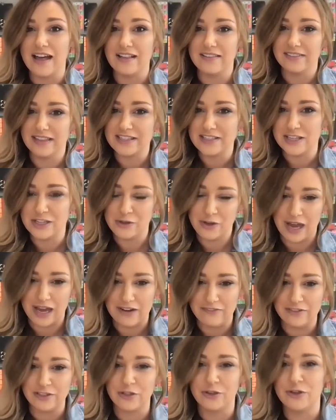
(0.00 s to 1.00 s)
Linda, you kind
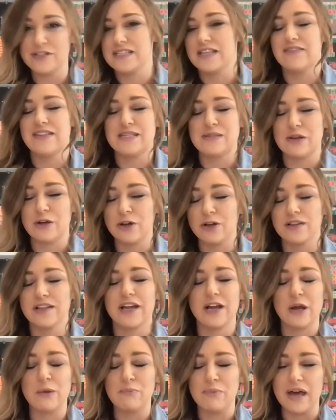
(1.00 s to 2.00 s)
of alluded to this
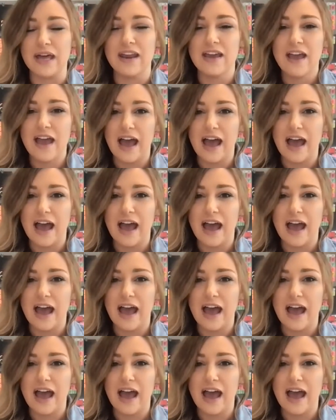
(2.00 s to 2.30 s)
earlier, but